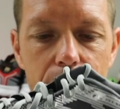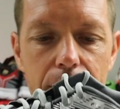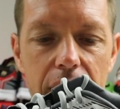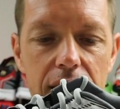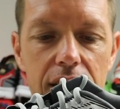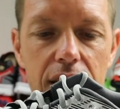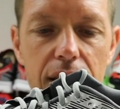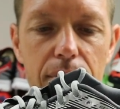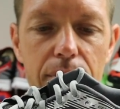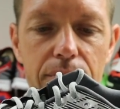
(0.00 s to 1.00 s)
but
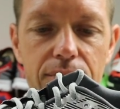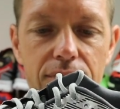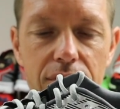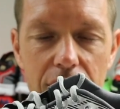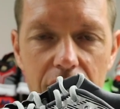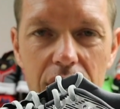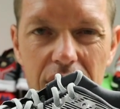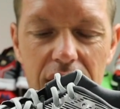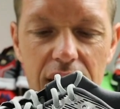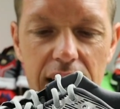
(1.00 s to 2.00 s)

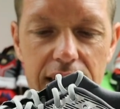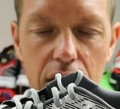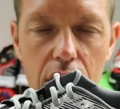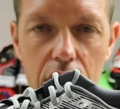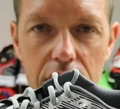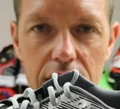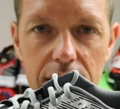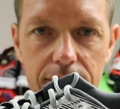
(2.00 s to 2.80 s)
nice and classy.